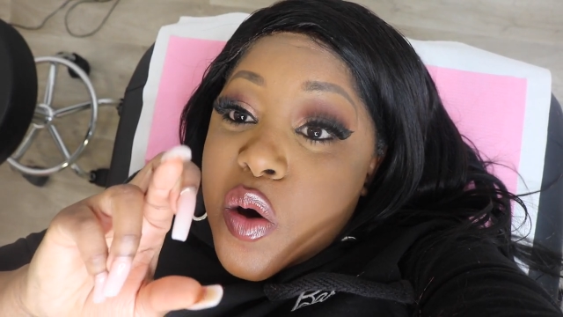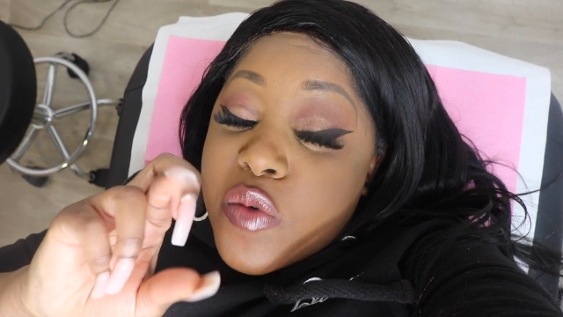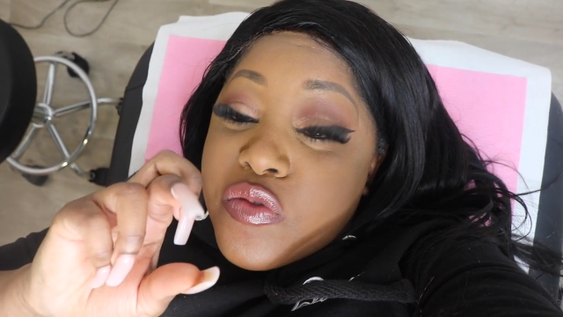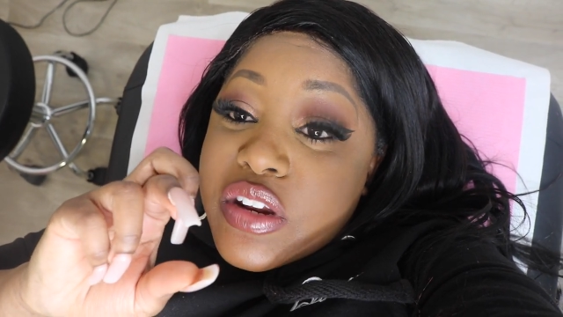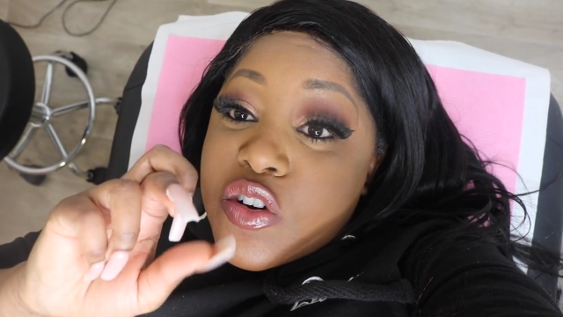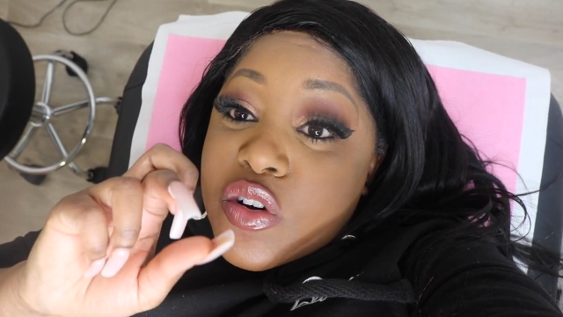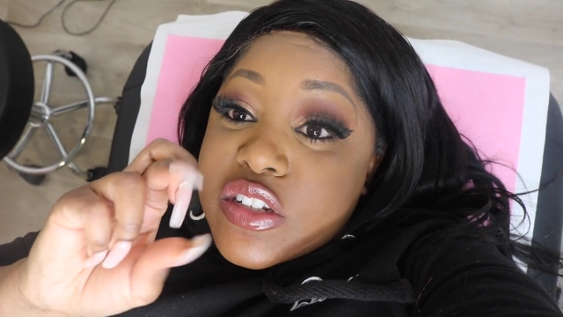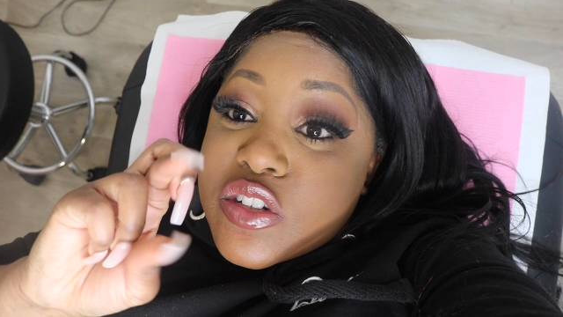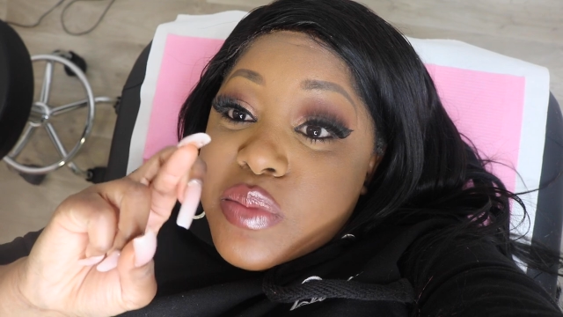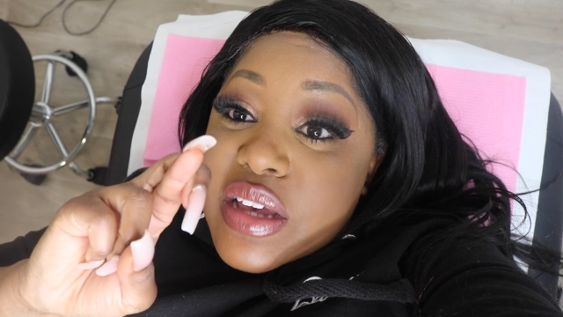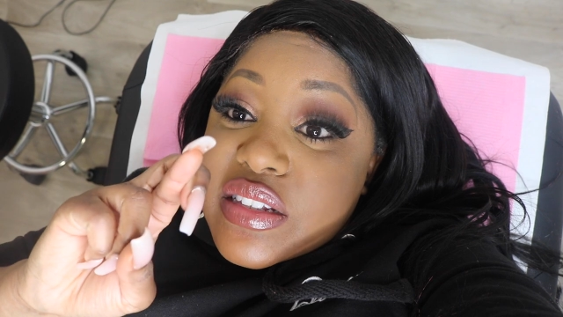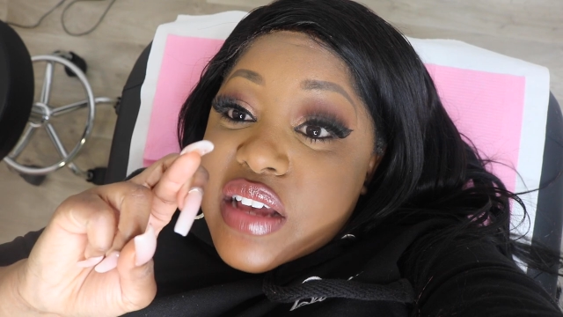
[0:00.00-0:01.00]
Hopefully God is
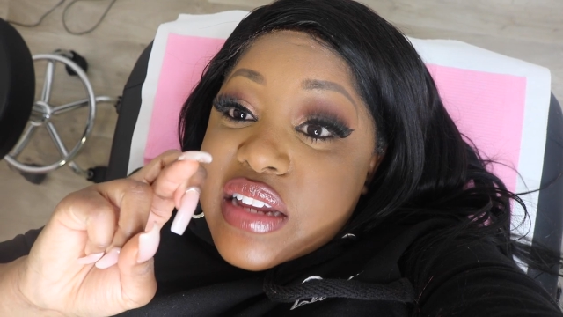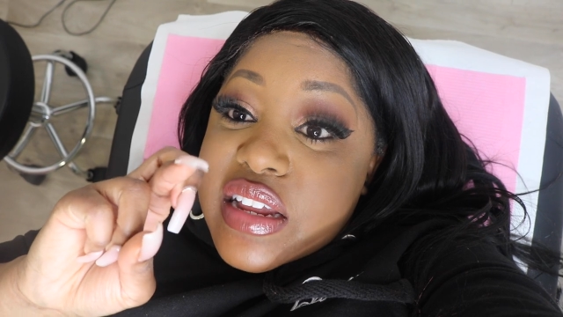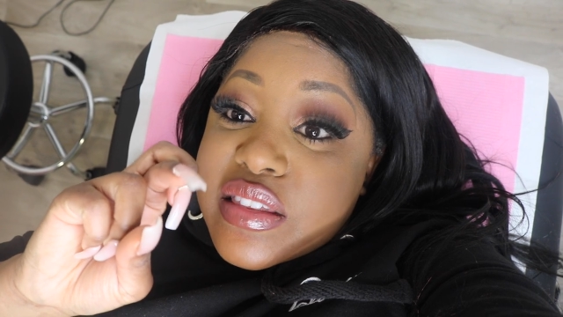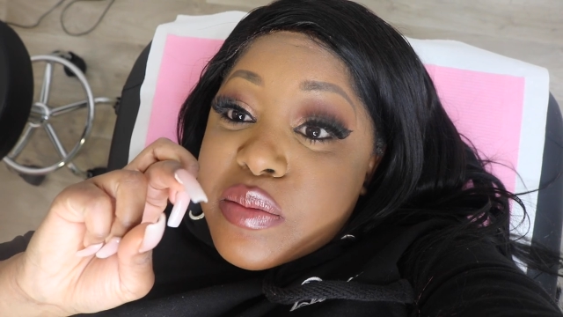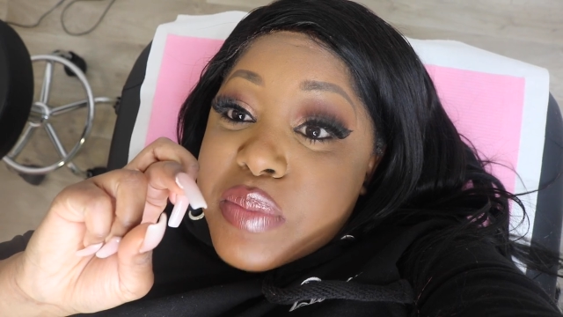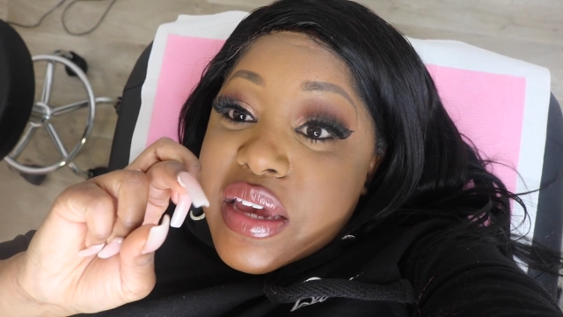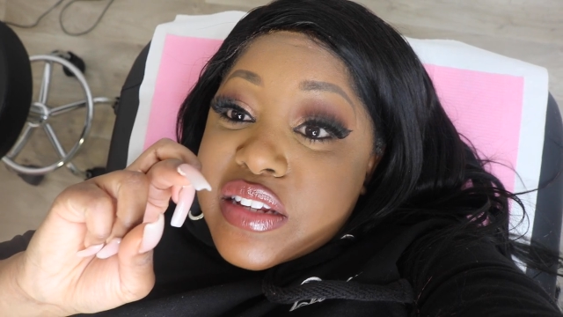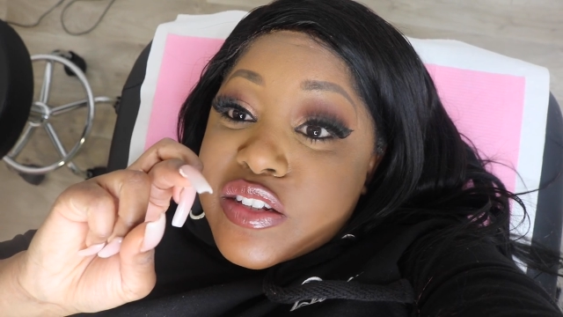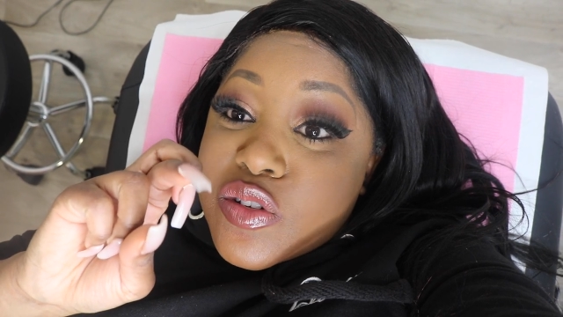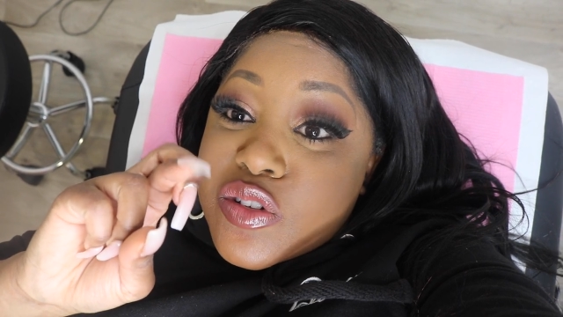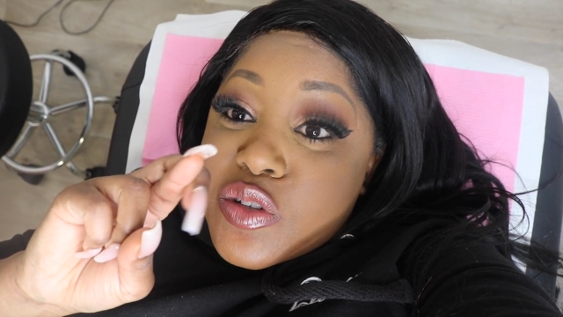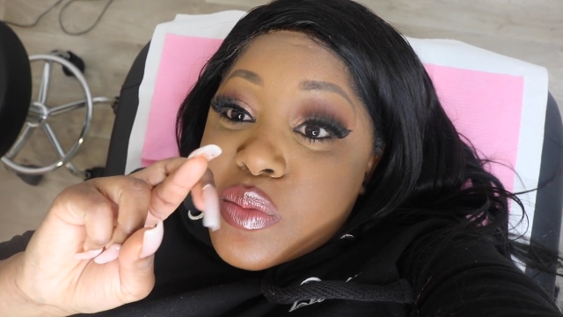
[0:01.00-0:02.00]
on my side and the pain
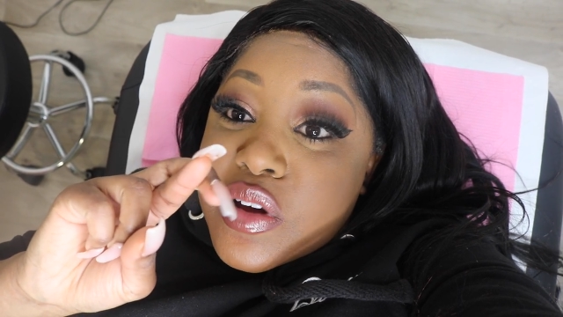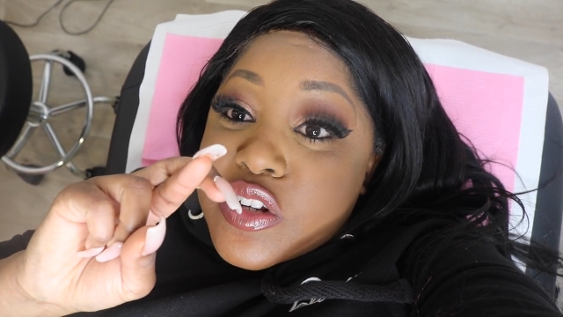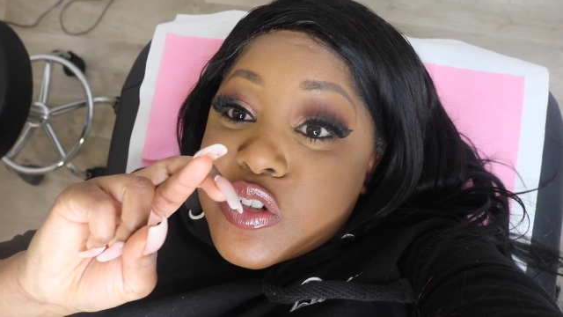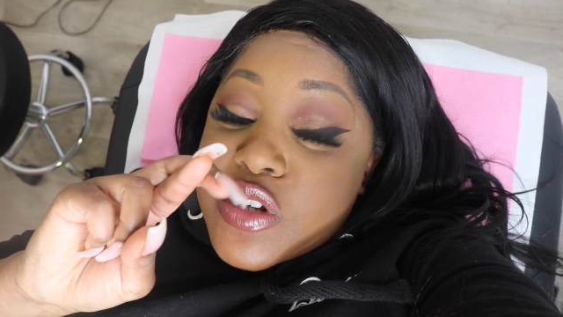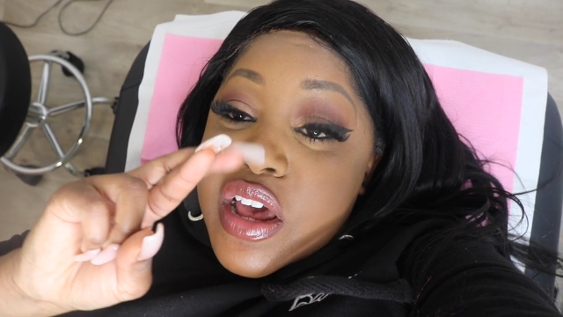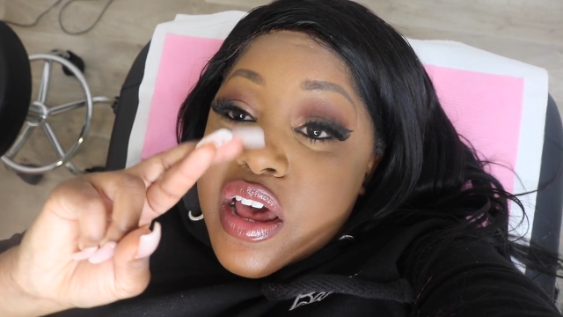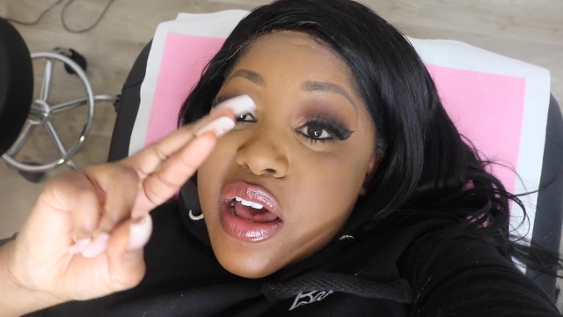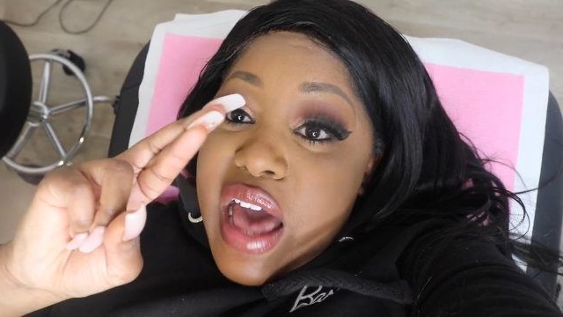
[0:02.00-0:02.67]
is not too much.